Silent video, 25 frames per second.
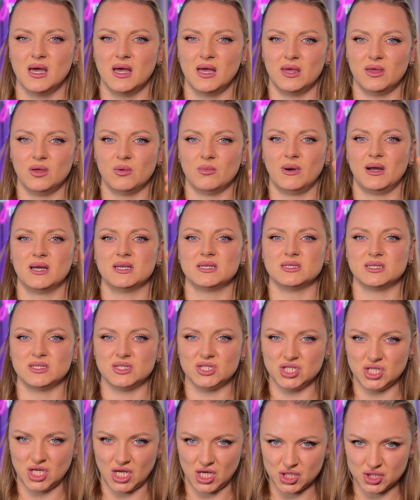you might
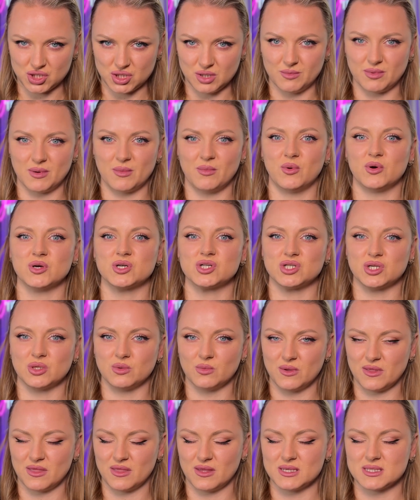change the proportion
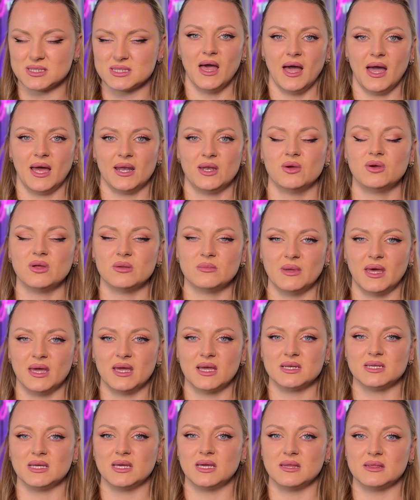with this. And you can
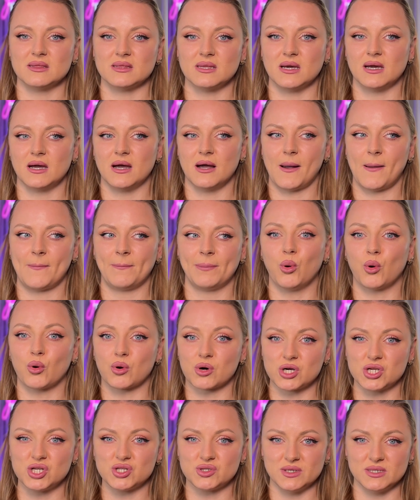make it in the
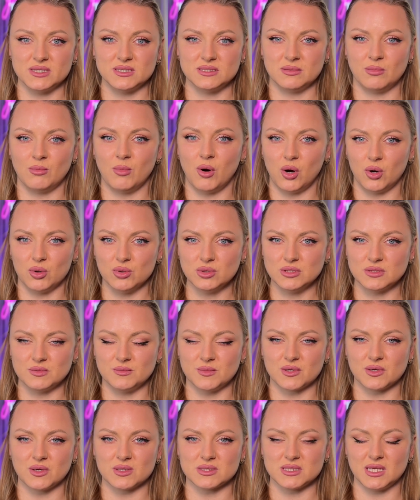portrait mode
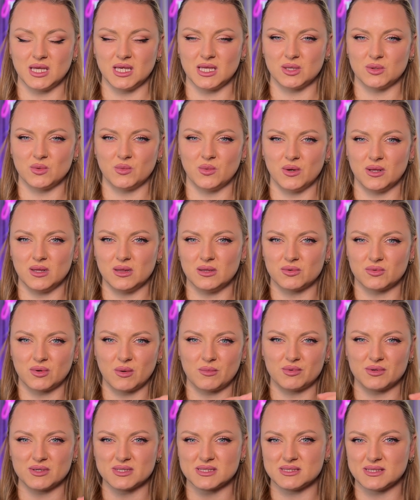because it will
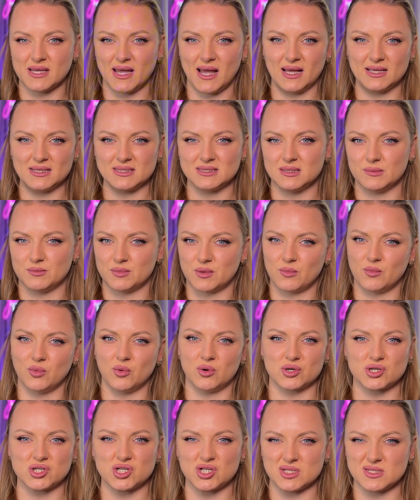represent the
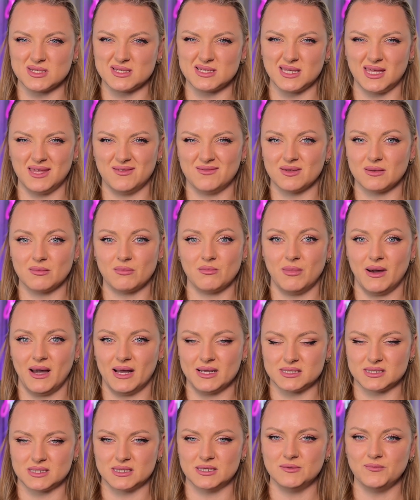proportions even
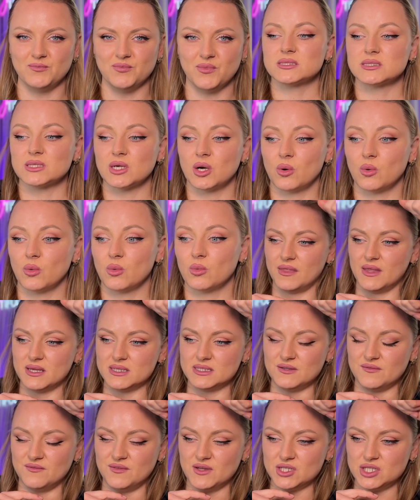better. So the
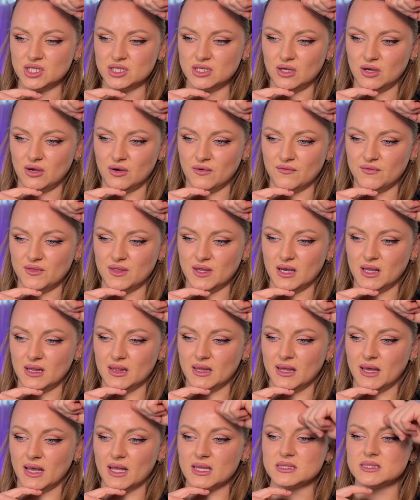division of the
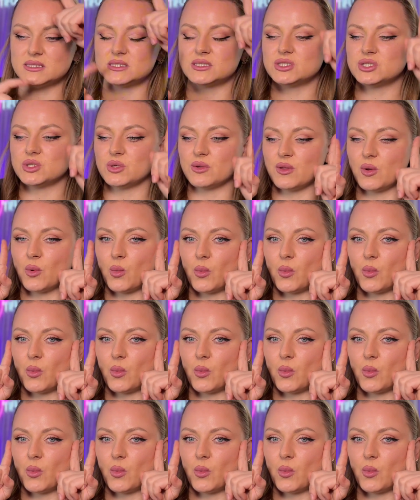length to the